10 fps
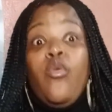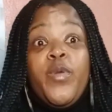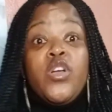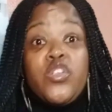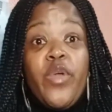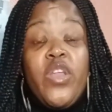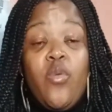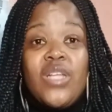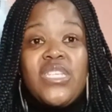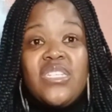Like,
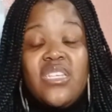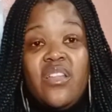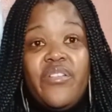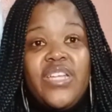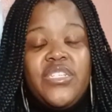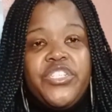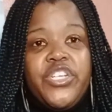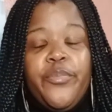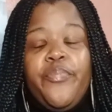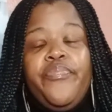because already once I was in the
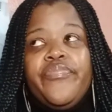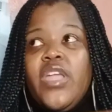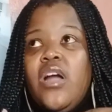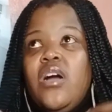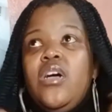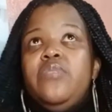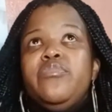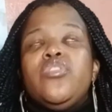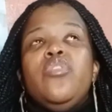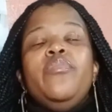relationship,
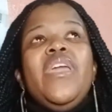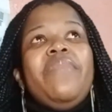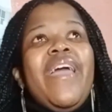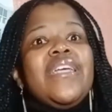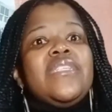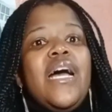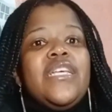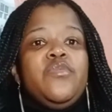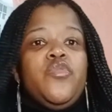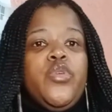so me and
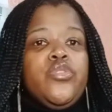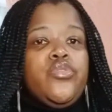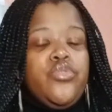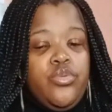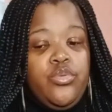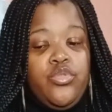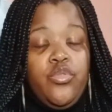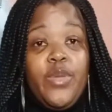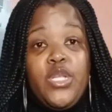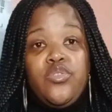my ex-husband, we used
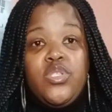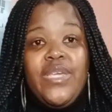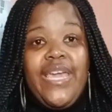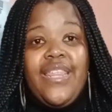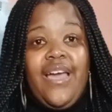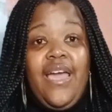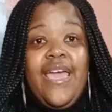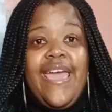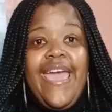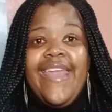to do ministry
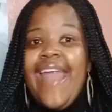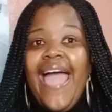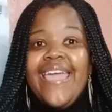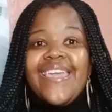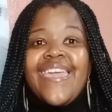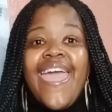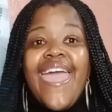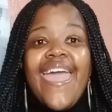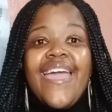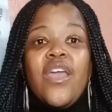together. And
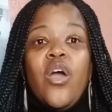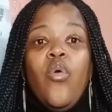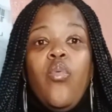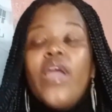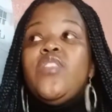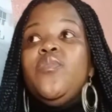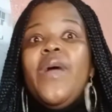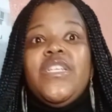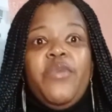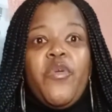I cared
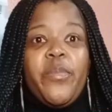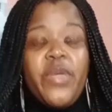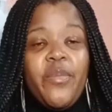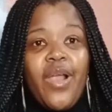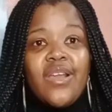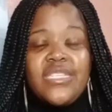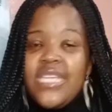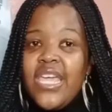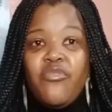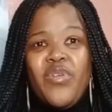way too much about what
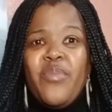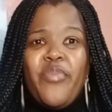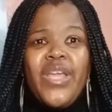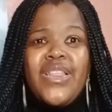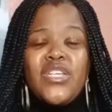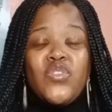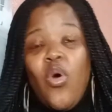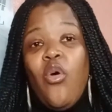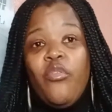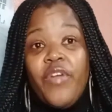people are going to say if we
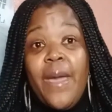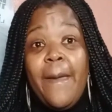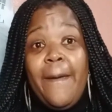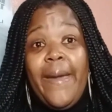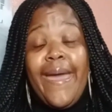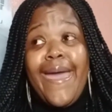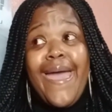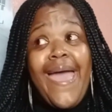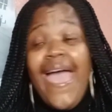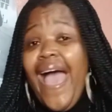break things off.
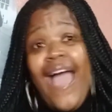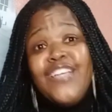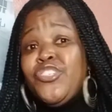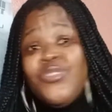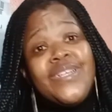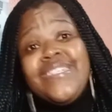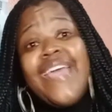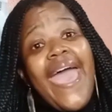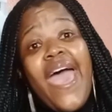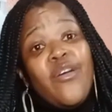I
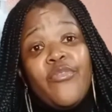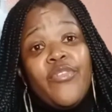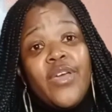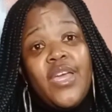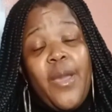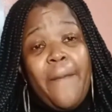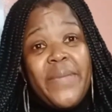shouldn't have.